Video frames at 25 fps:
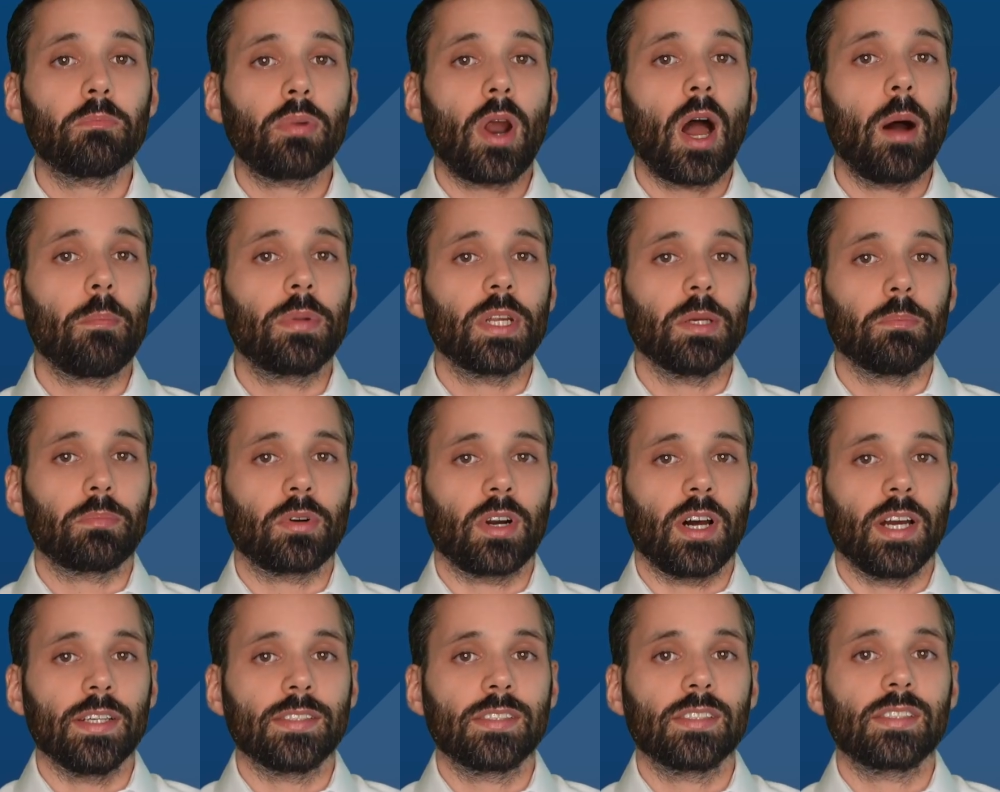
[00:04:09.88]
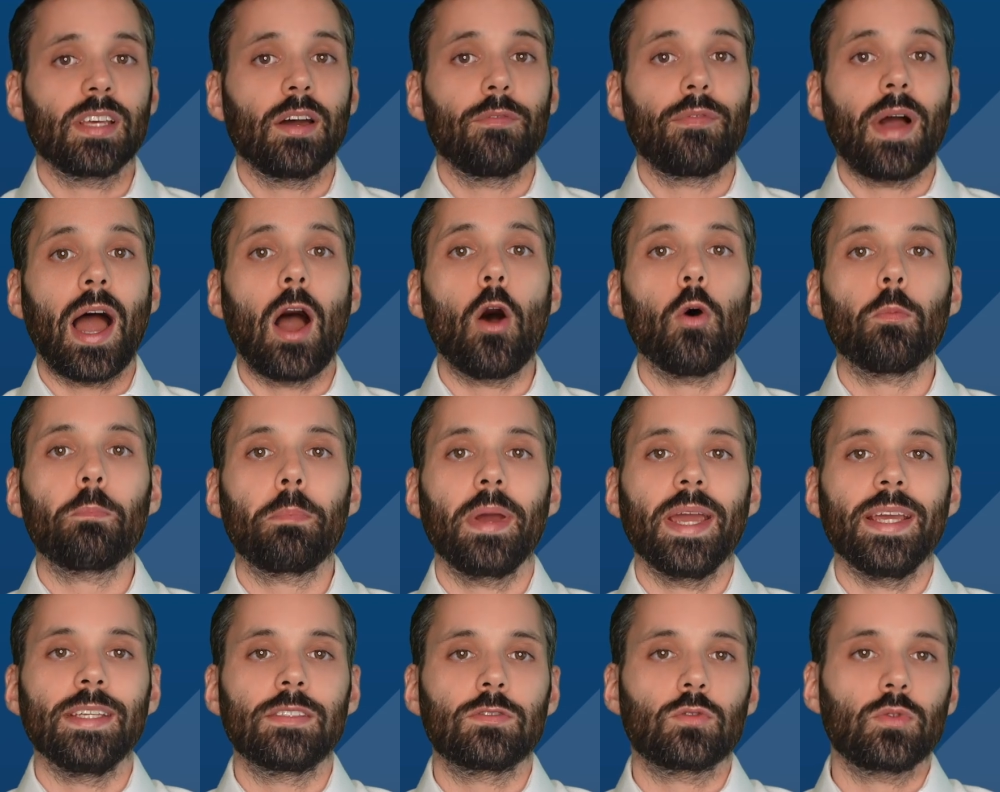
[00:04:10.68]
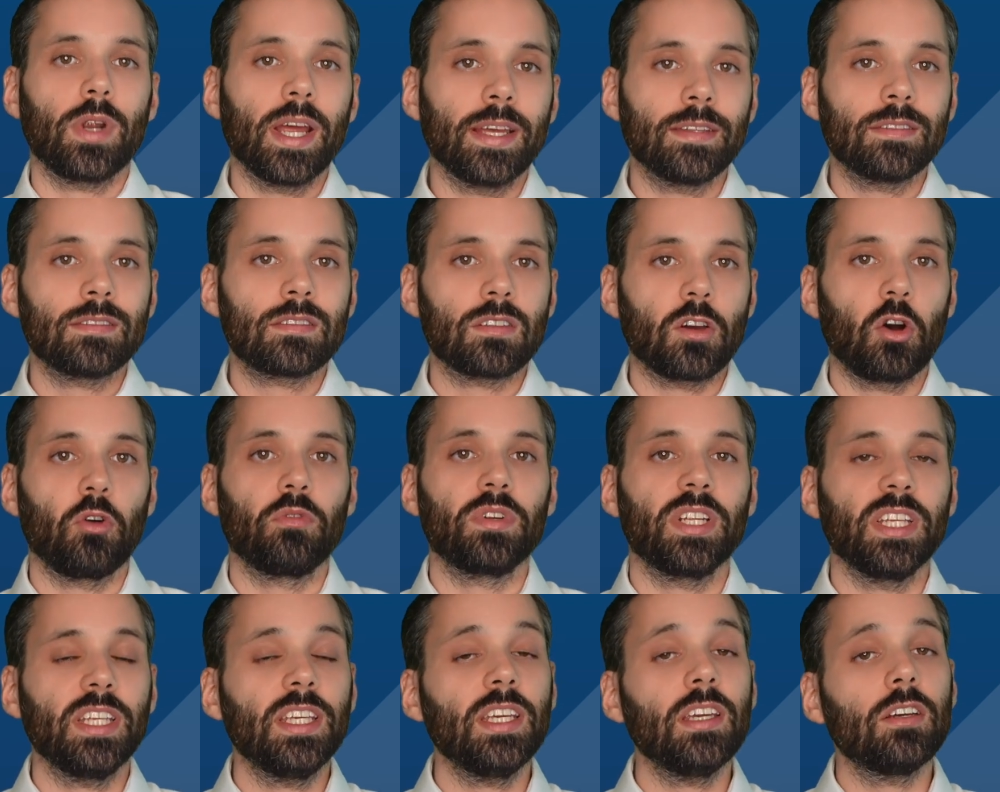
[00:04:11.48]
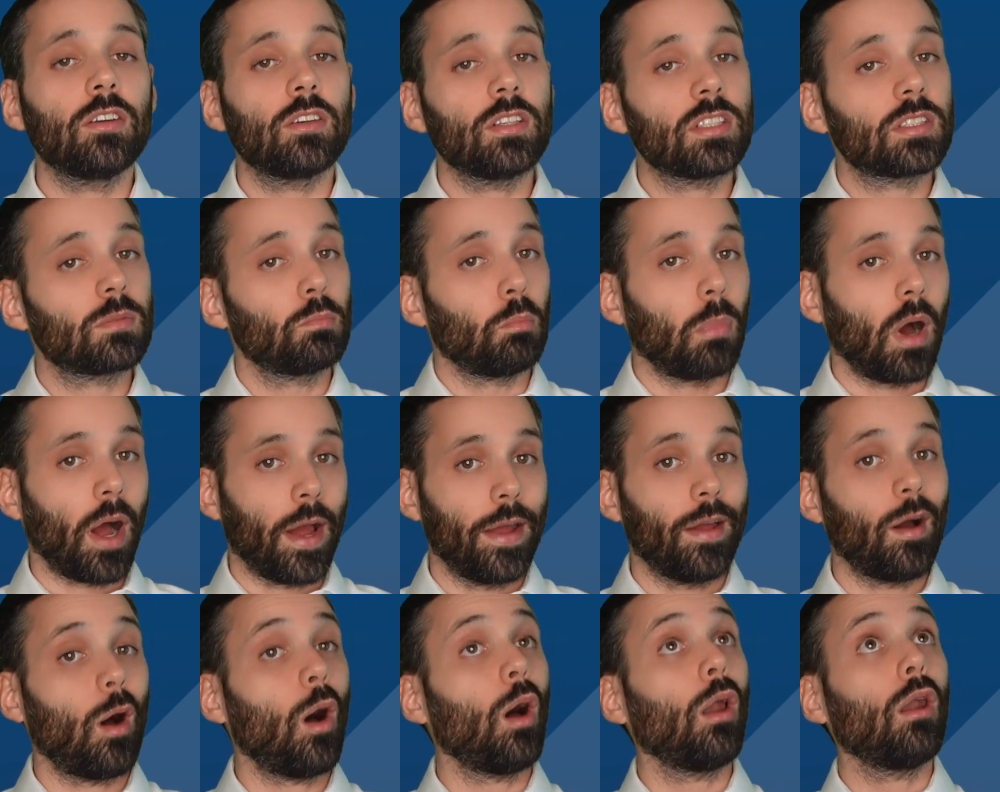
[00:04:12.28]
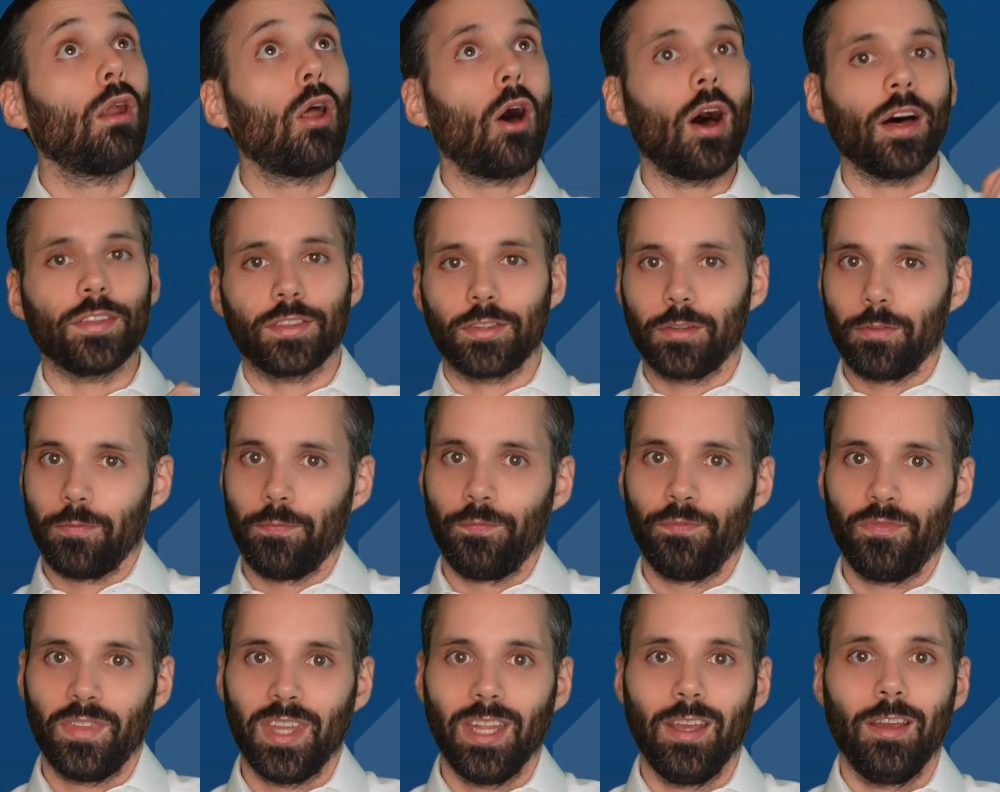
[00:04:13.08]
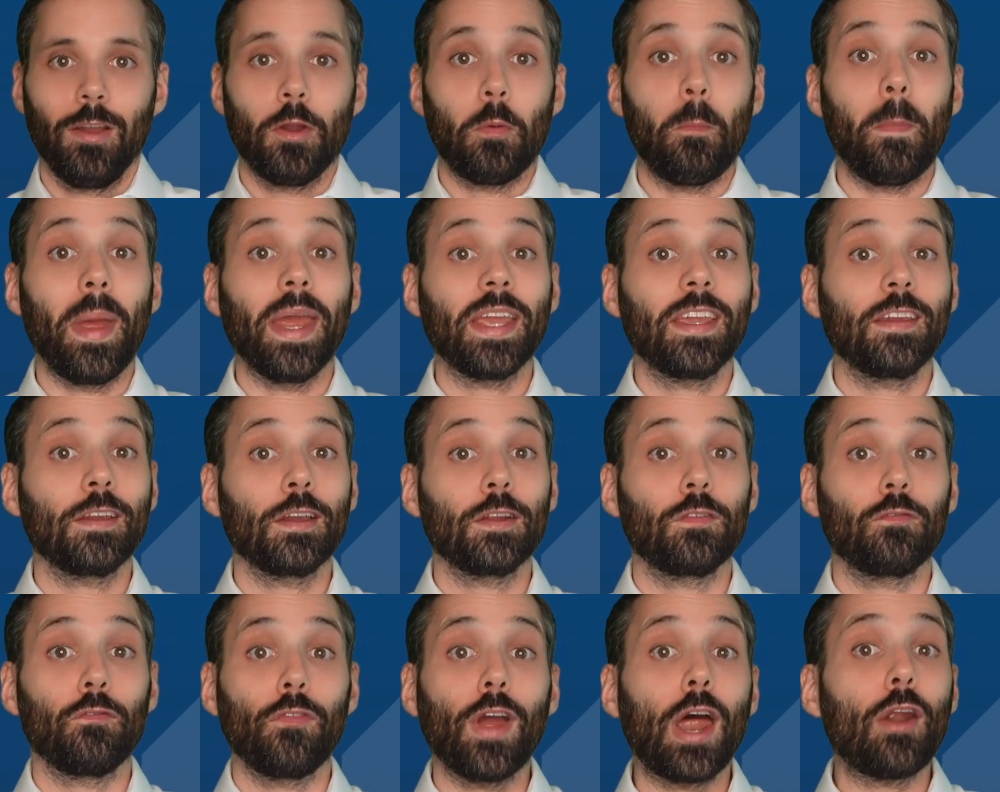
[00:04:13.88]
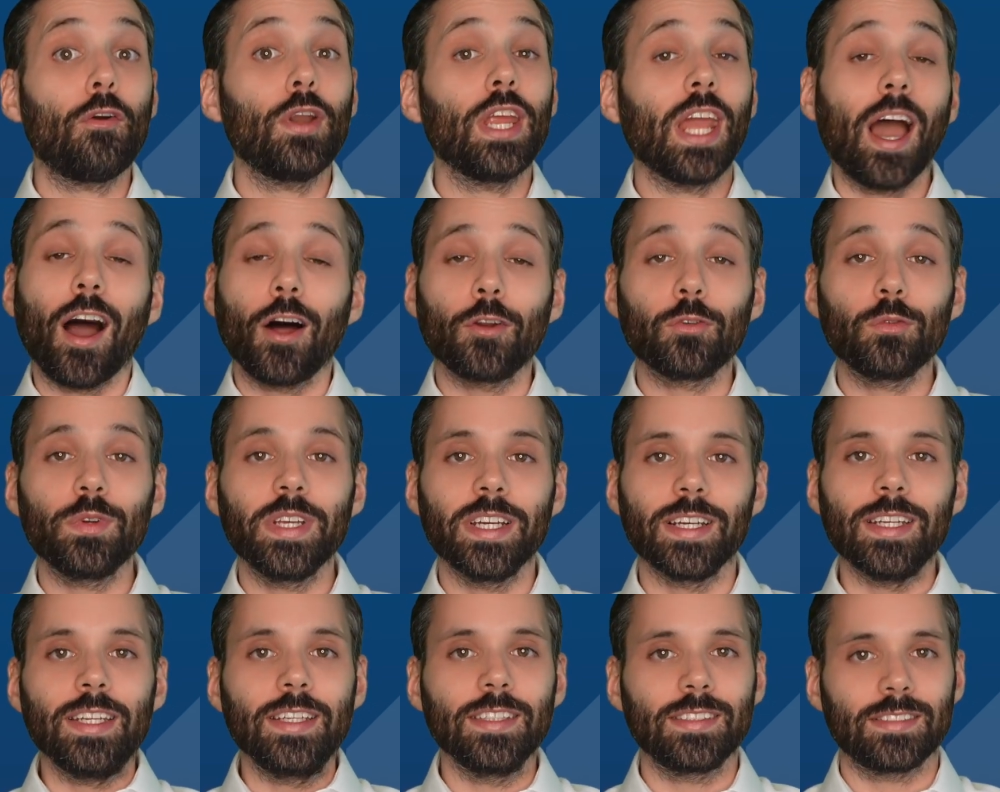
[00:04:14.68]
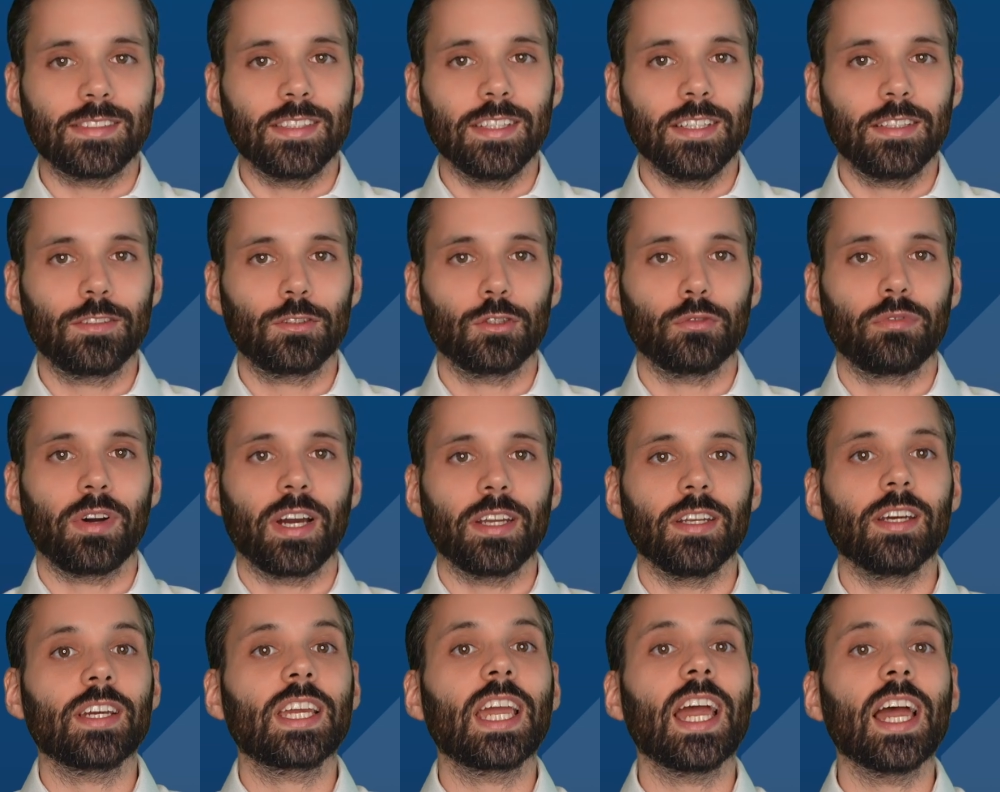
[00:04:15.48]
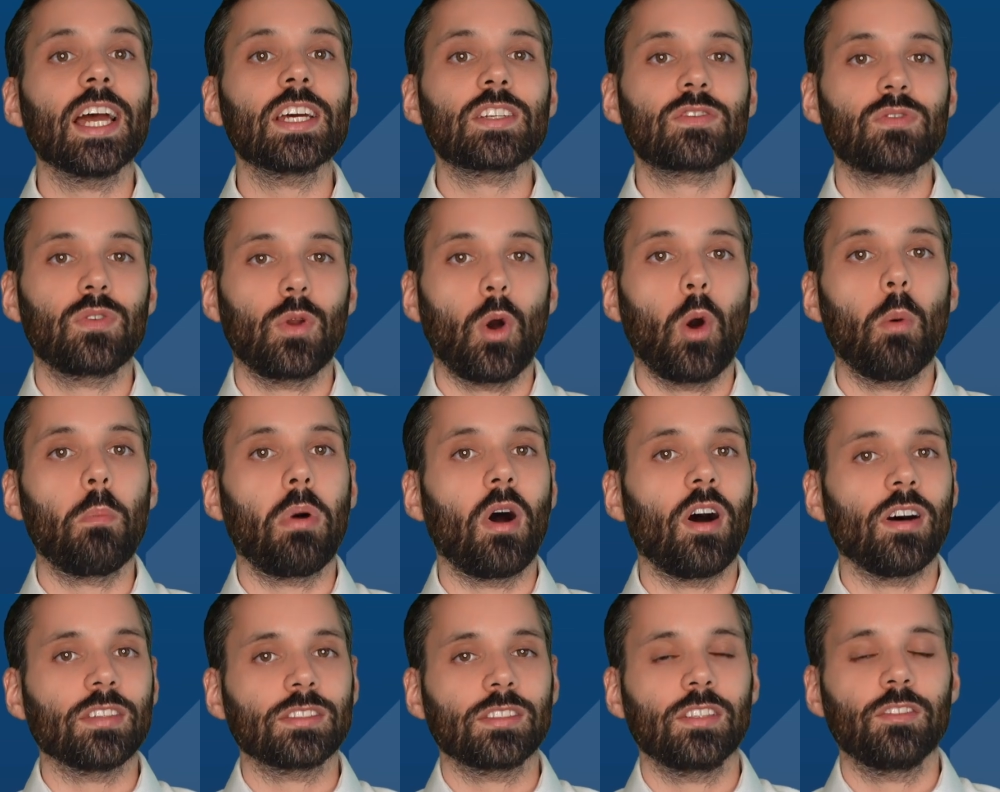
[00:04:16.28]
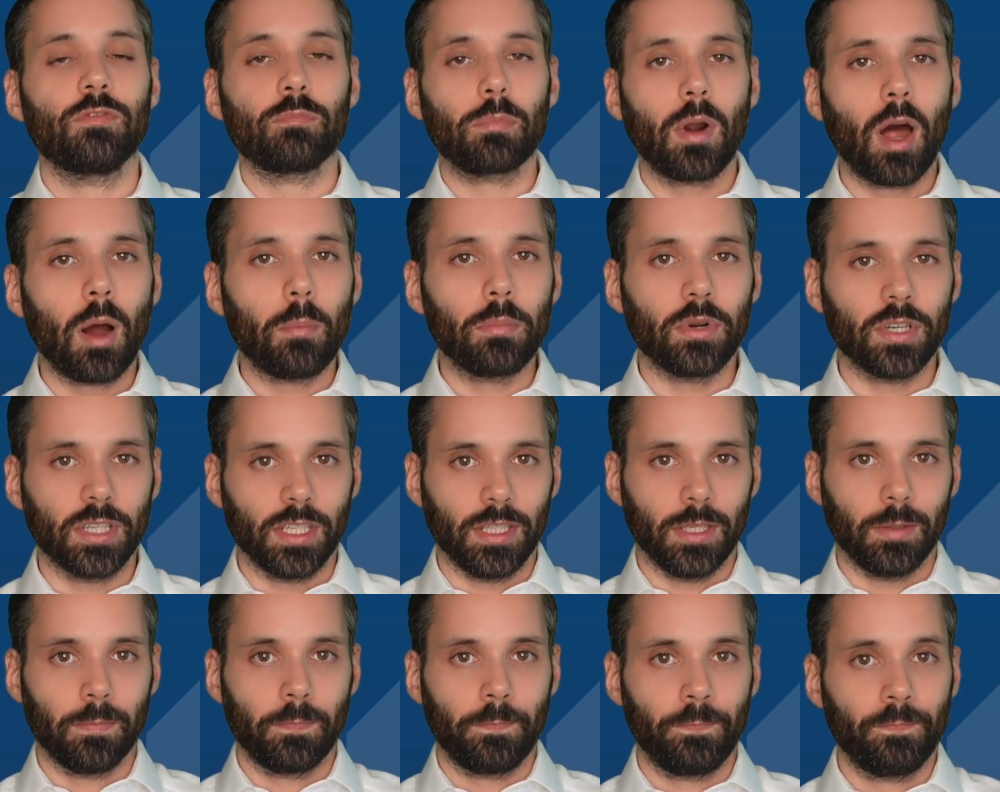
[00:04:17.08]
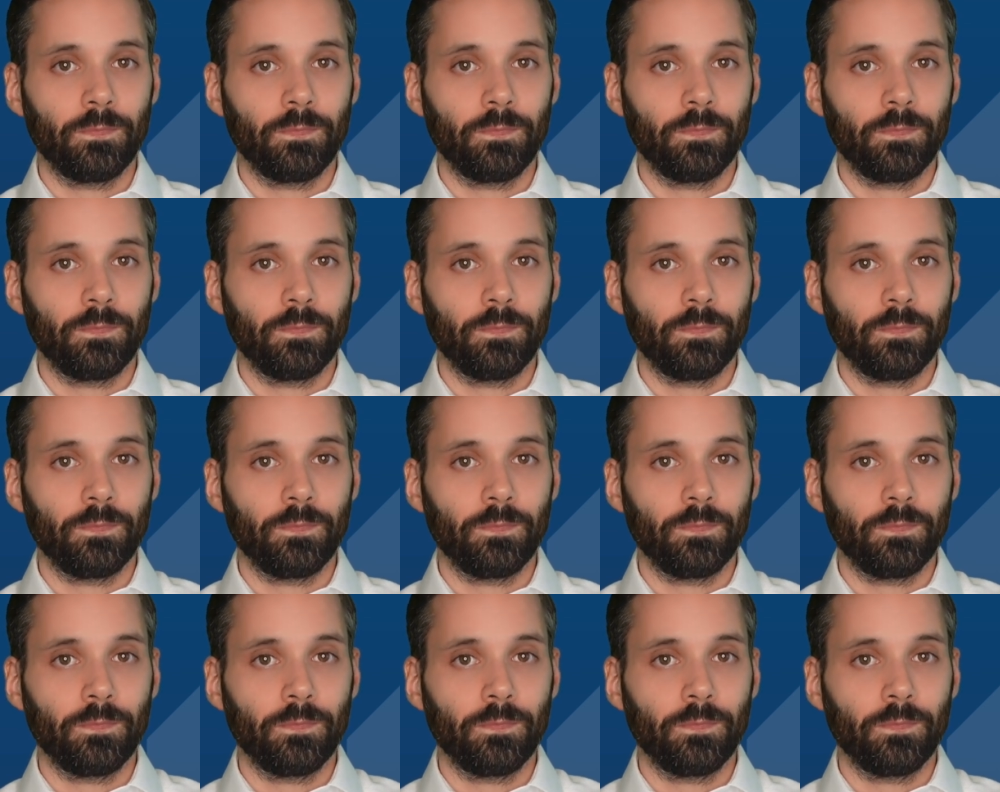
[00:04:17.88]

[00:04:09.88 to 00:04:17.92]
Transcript: property prices have outpaced rents over the years by a lot, making it very unrealistic to find a cash flow positive property.